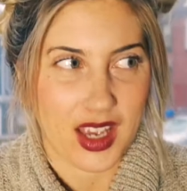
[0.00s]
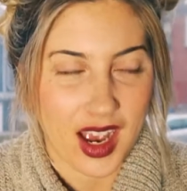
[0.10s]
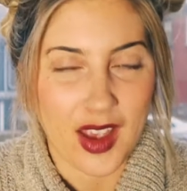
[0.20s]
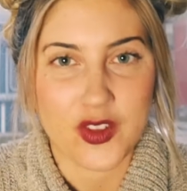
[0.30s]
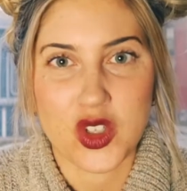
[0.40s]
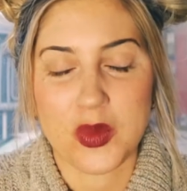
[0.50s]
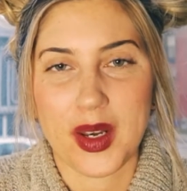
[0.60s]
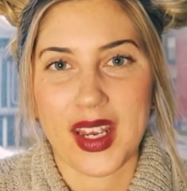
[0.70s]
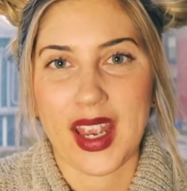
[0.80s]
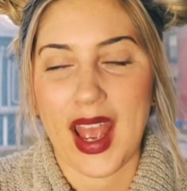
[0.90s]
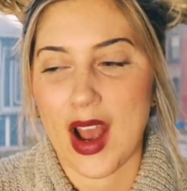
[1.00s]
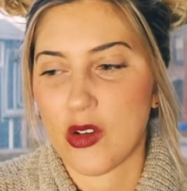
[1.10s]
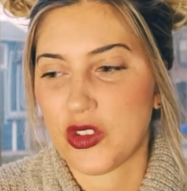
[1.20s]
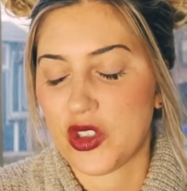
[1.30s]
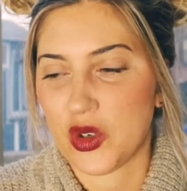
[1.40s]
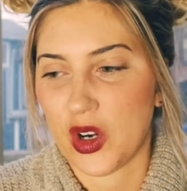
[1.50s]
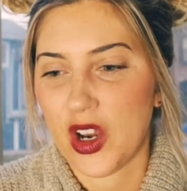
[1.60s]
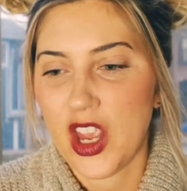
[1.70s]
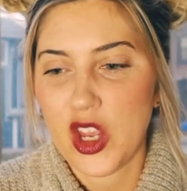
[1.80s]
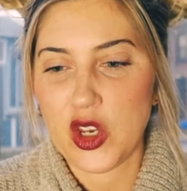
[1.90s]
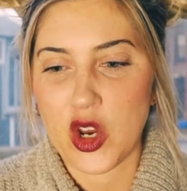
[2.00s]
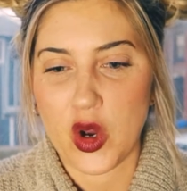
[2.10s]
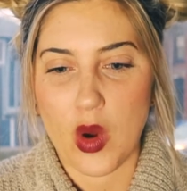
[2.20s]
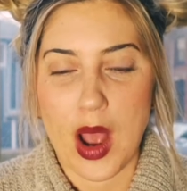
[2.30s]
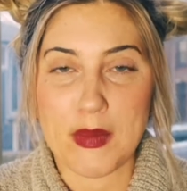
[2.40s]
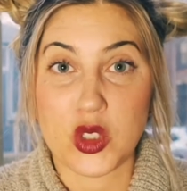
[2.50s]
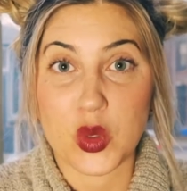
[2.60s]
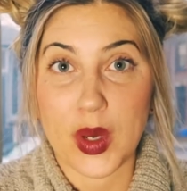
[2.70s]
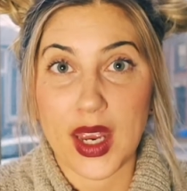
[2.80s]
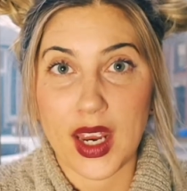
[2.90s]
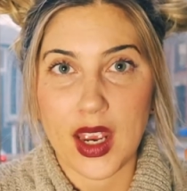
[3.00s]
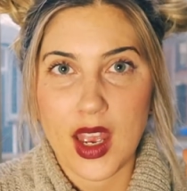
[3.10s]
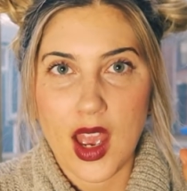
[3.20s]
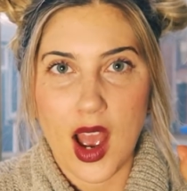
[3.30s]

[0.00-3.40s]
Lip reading: yeah, I have too many accounts, or I'm doing